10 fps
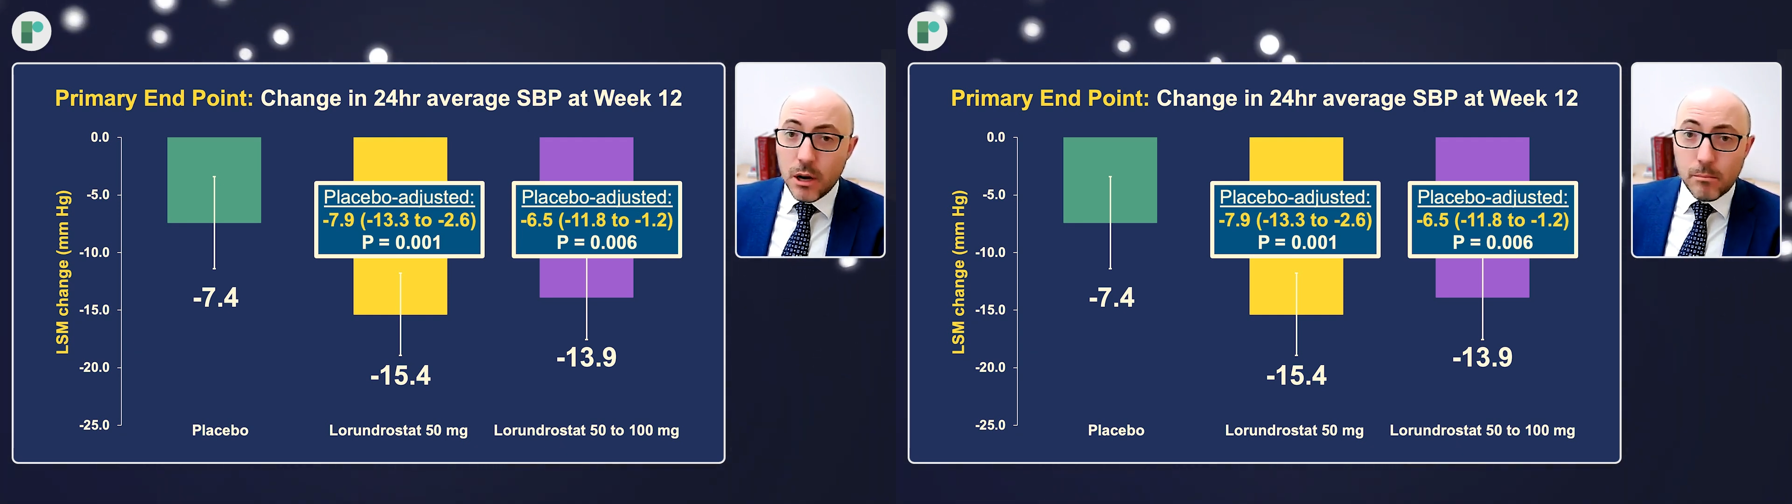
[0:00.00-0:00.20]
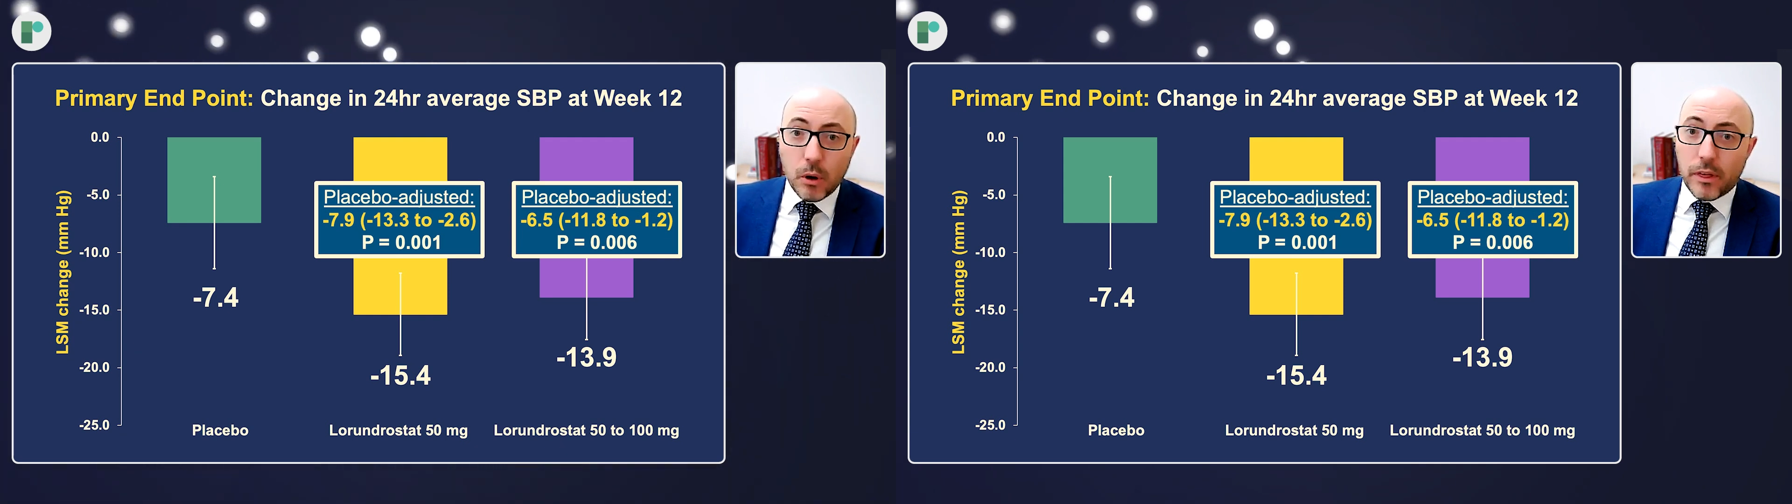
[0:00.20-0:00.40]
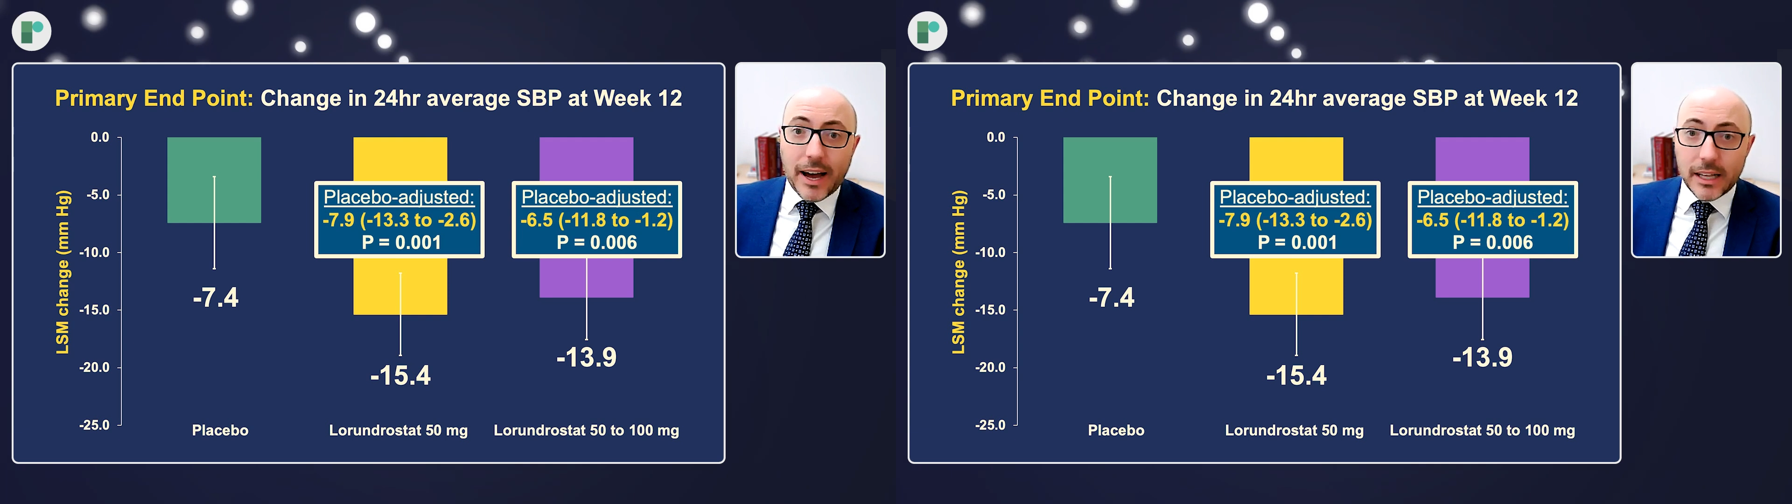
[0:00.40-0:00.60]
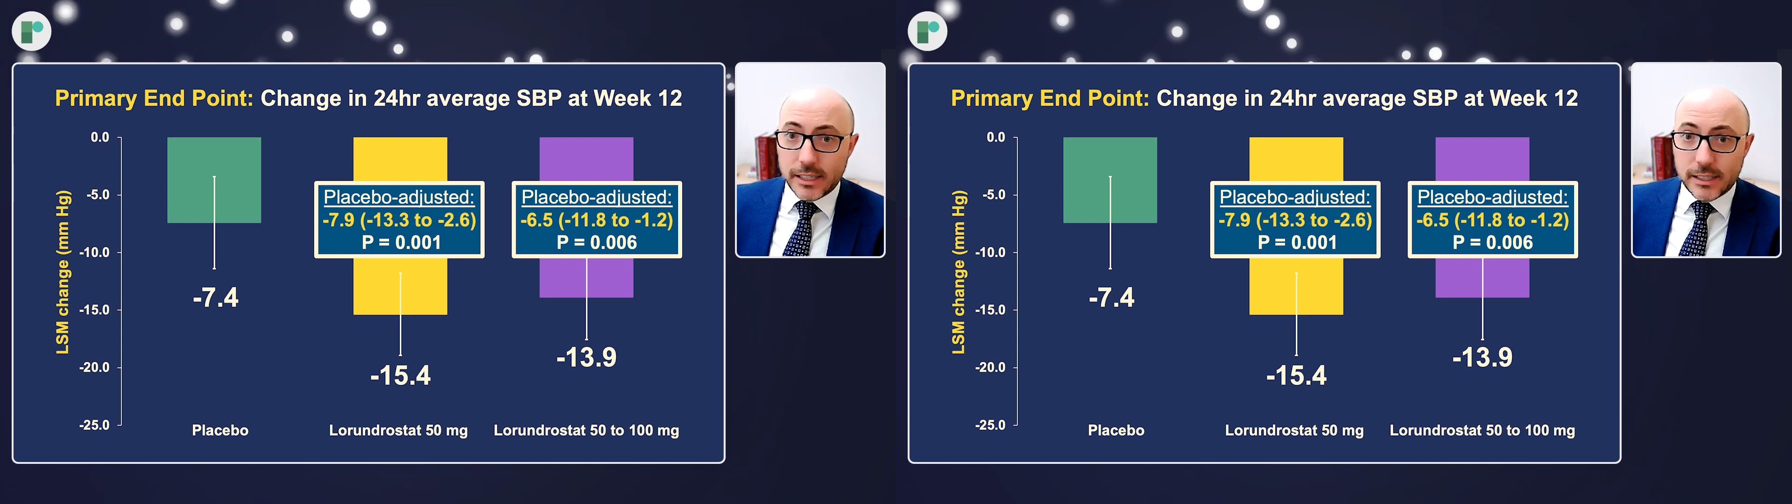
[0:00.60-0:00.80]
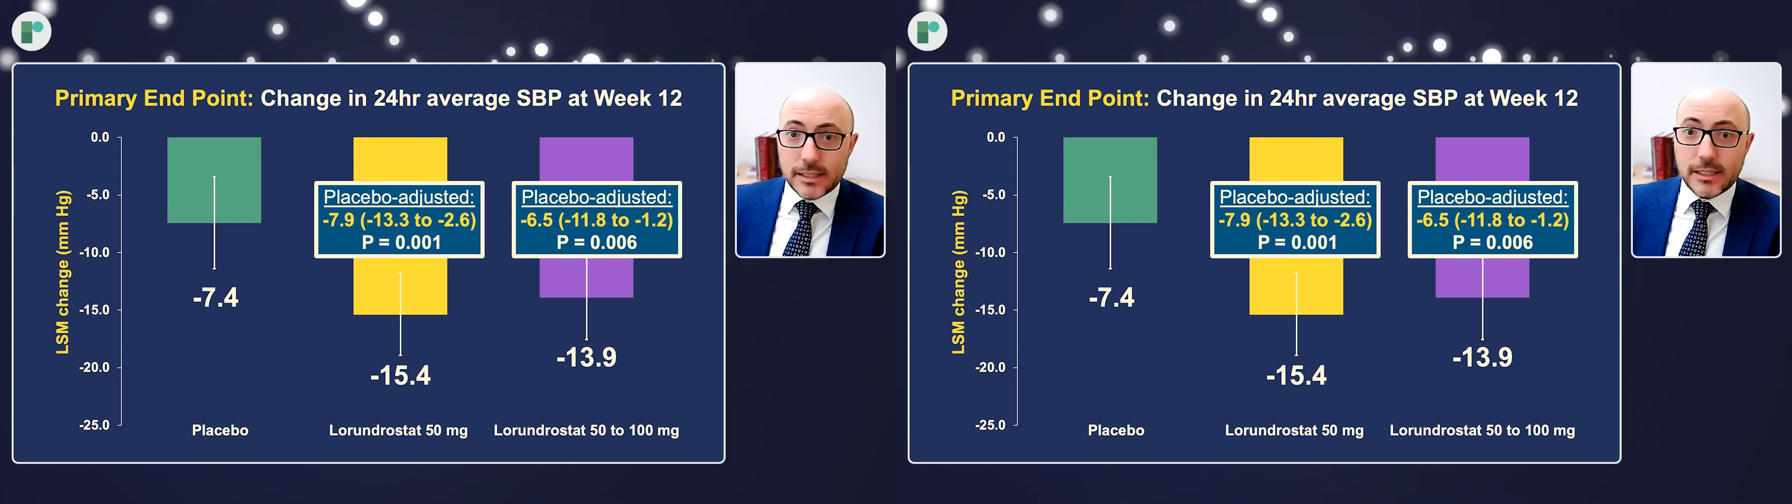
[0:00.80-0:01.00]
both
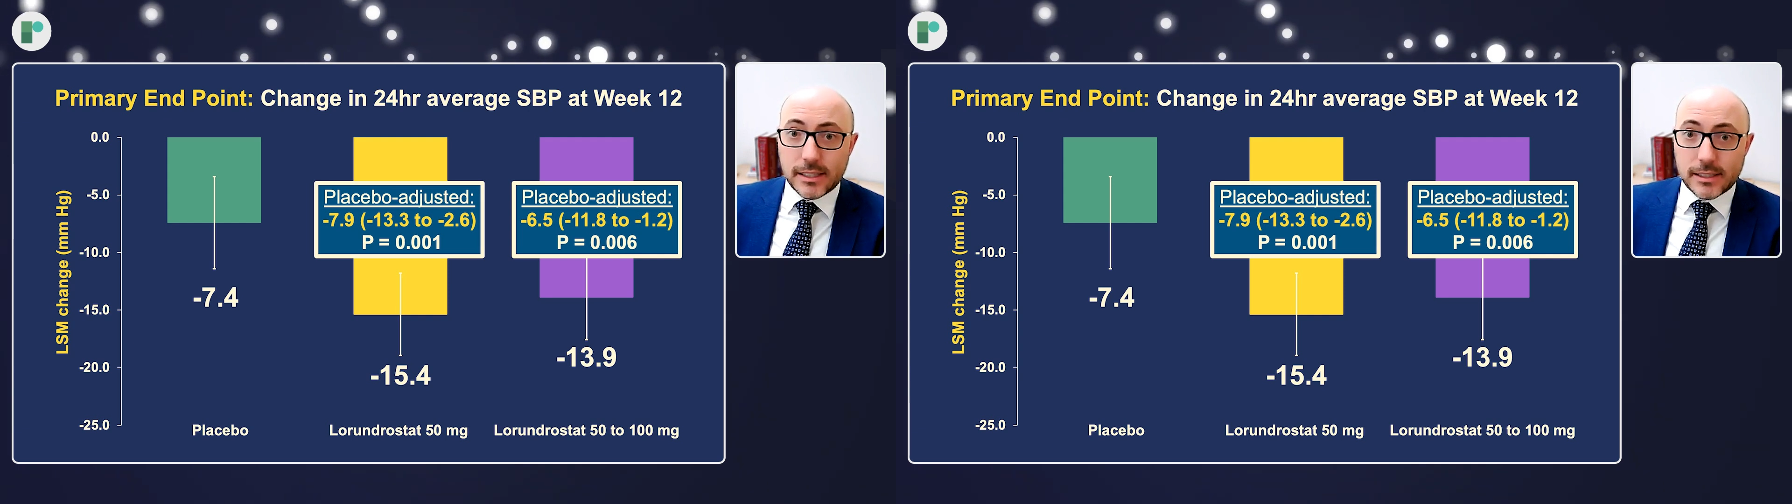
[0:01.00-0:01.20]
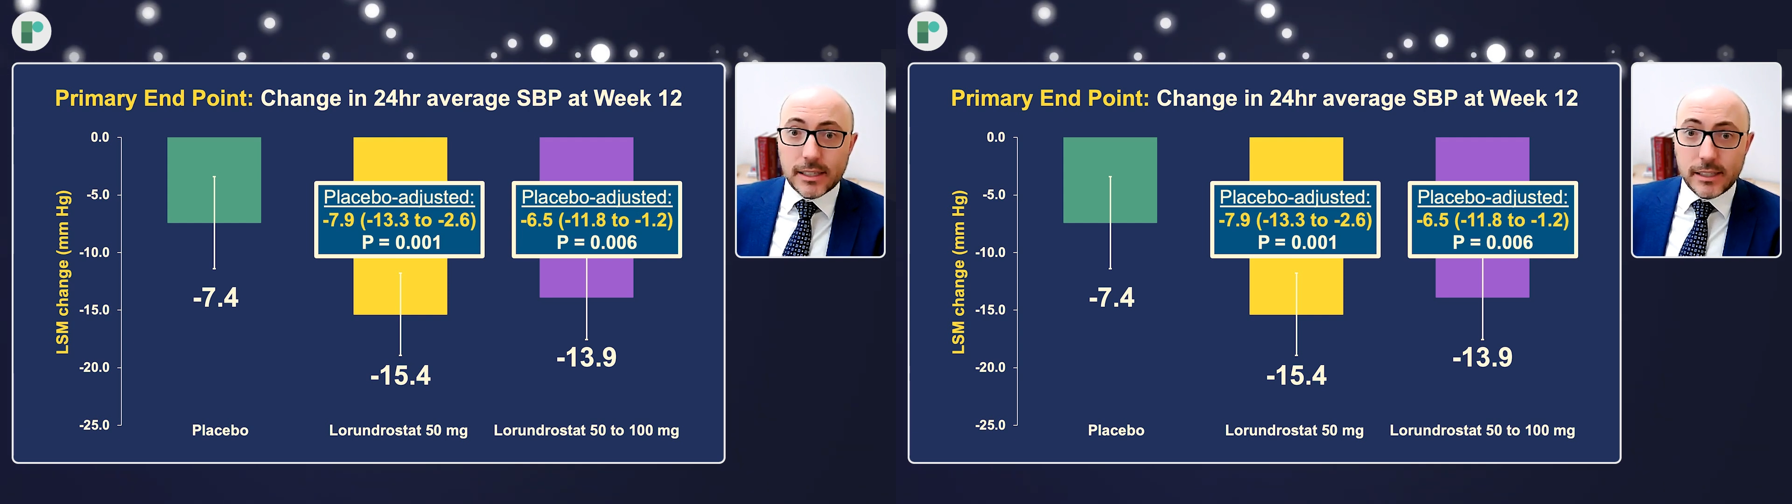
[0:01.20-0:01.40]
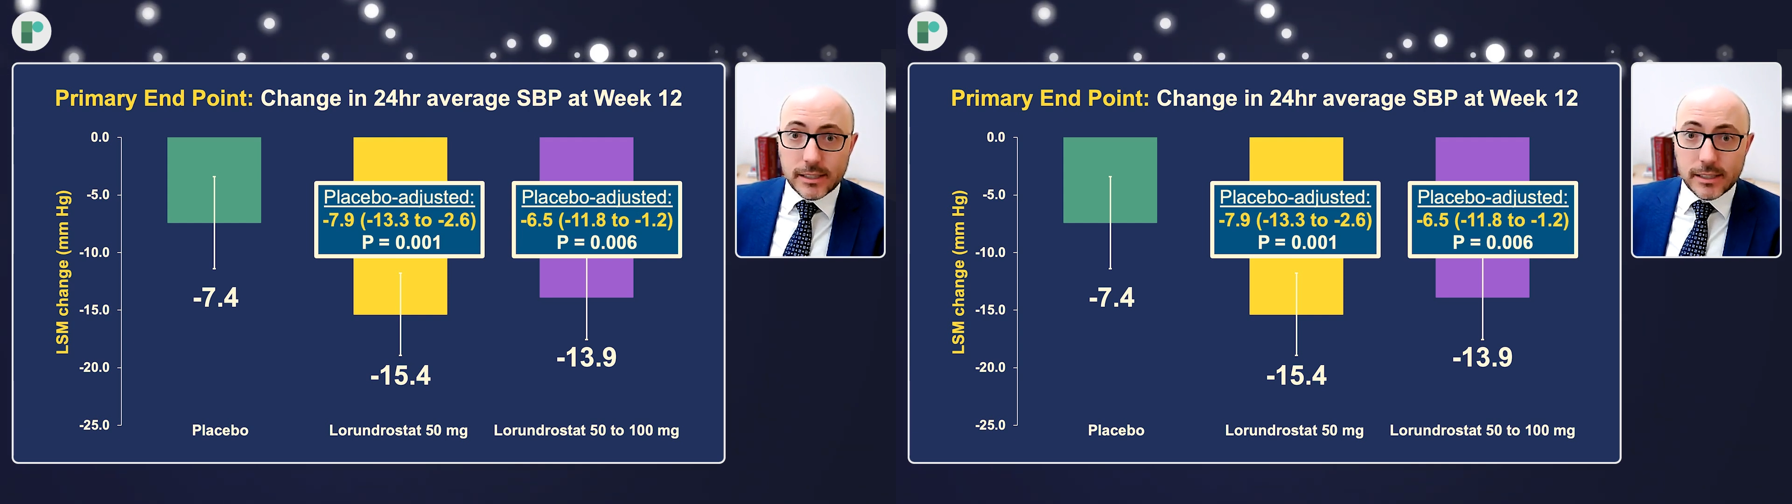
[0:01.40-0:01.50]
highly statistically